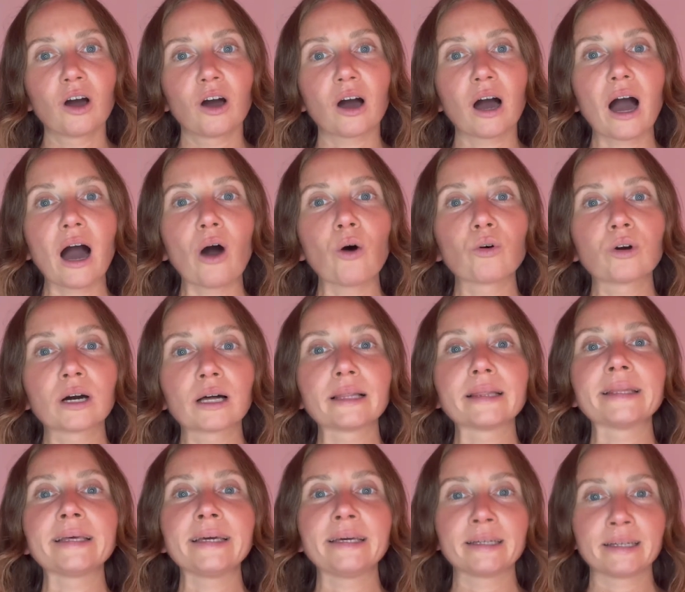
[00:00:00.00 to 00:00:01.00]
how
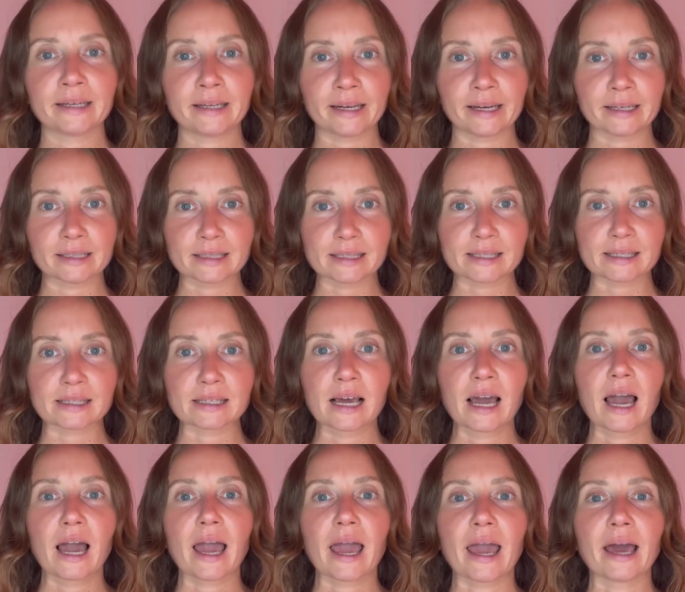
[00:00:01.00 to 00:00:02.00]
clean it is.
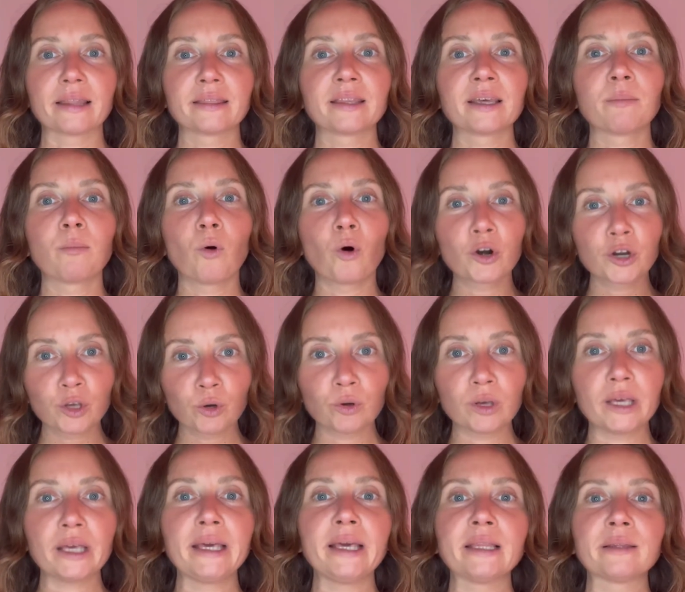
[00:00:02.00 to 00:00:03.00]
And the more
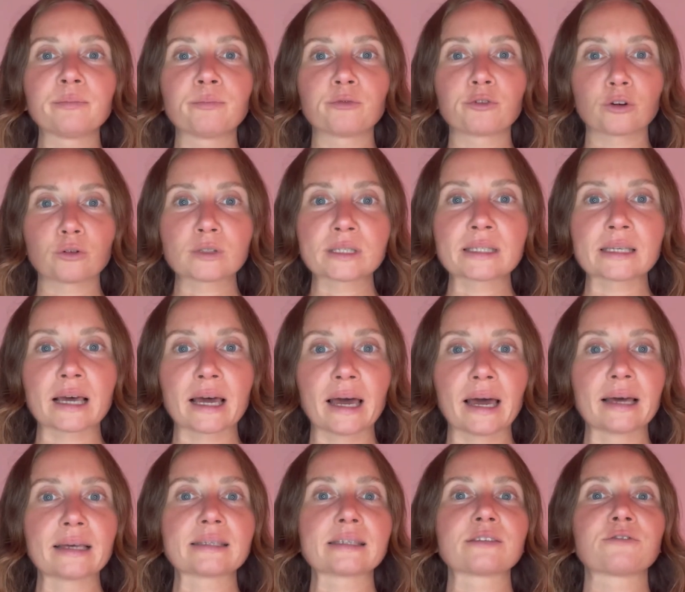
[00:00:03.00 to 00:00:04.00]
you eat
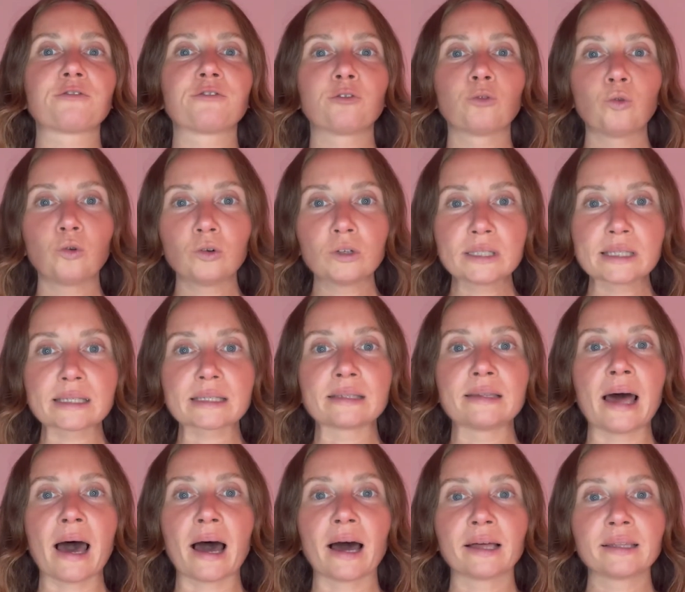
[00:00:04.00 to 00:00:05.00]
processed foods,
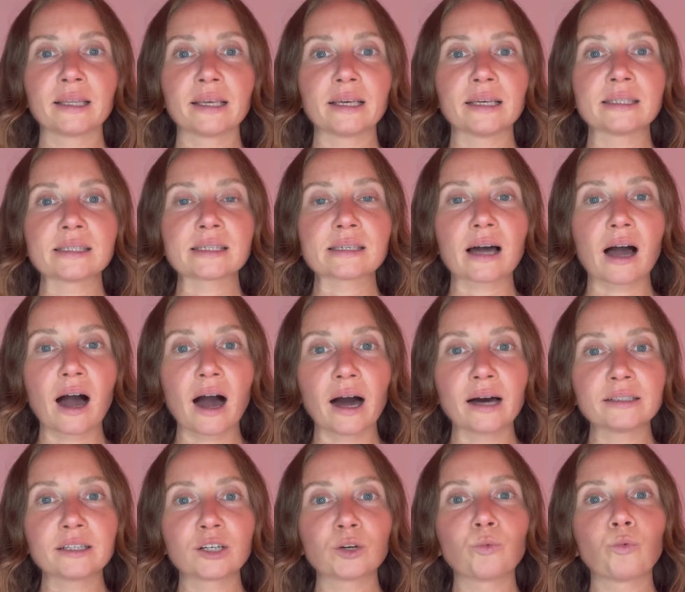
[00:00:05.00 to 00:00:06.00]
then it's
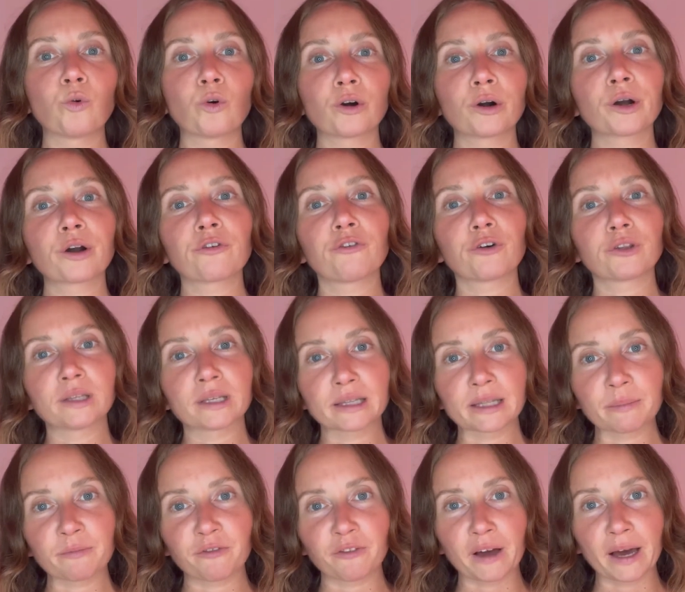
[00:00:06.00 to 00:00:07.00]
harder work for the
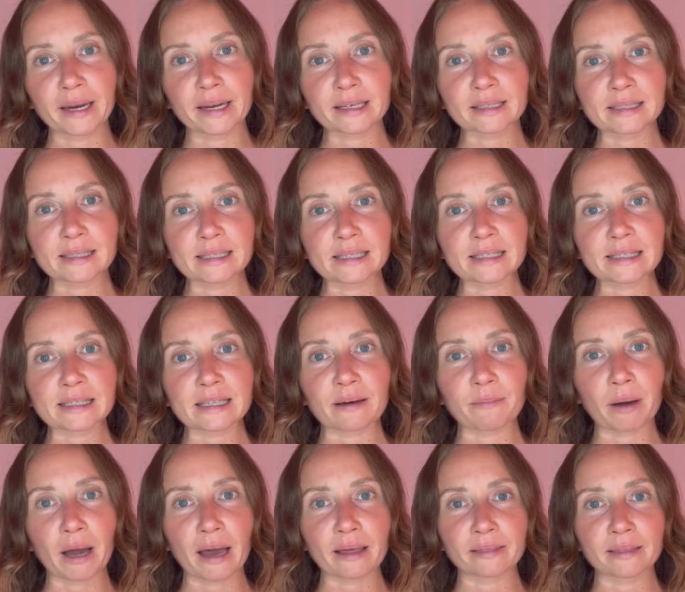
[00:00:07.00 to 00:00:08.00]
lymphatic
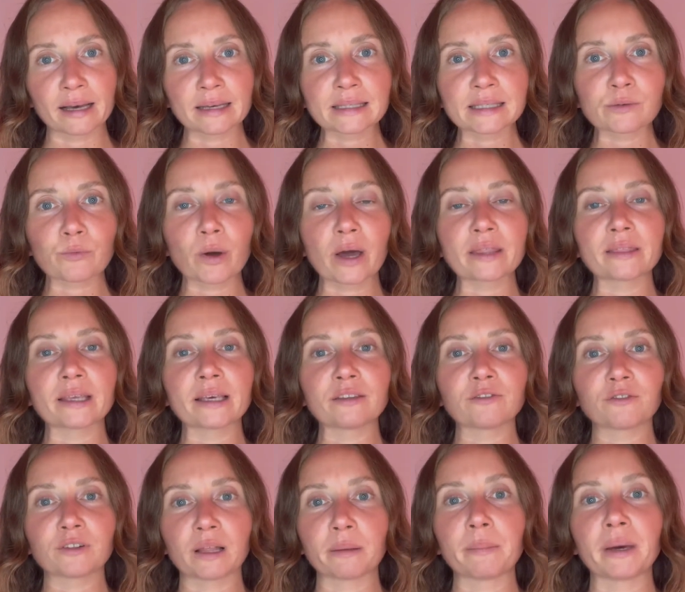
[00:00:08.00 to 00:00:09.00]
system, and that's when the
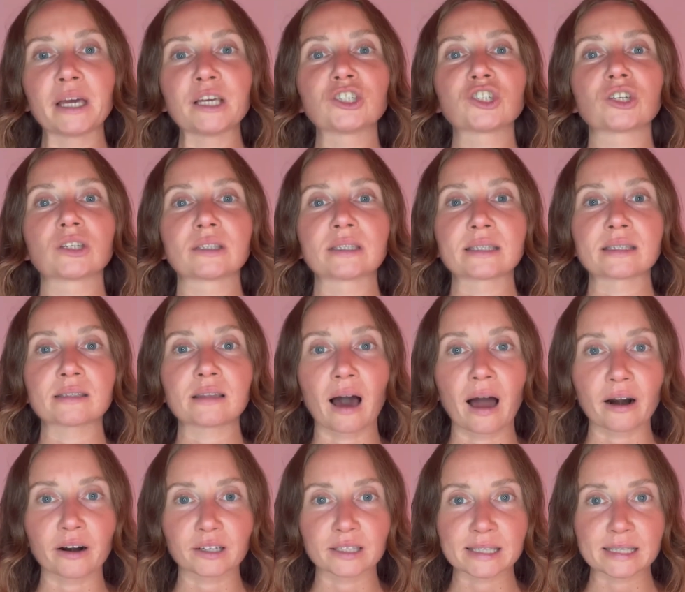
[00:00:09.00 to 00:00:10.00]
inflammation
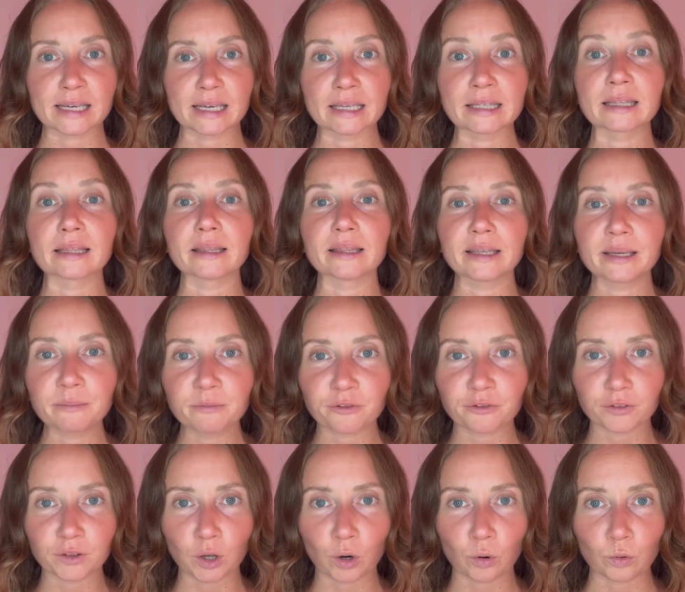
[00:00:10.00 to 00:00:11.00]
starts in
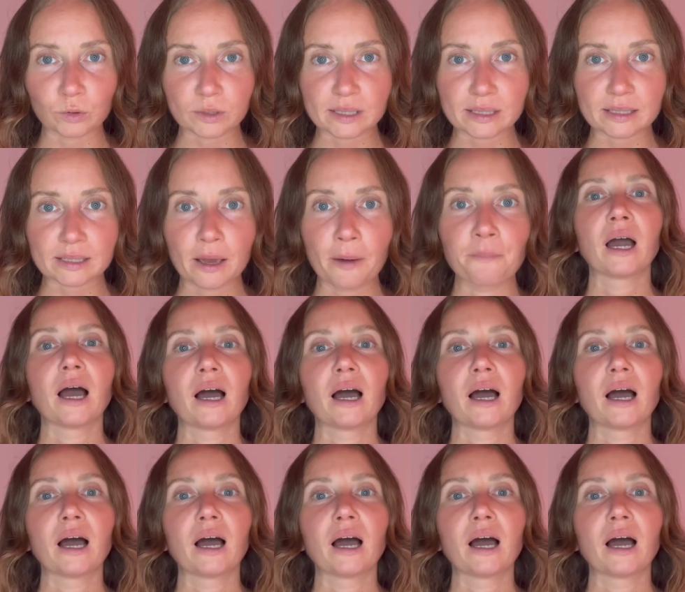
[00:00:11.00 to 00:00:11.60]
lymph nodes.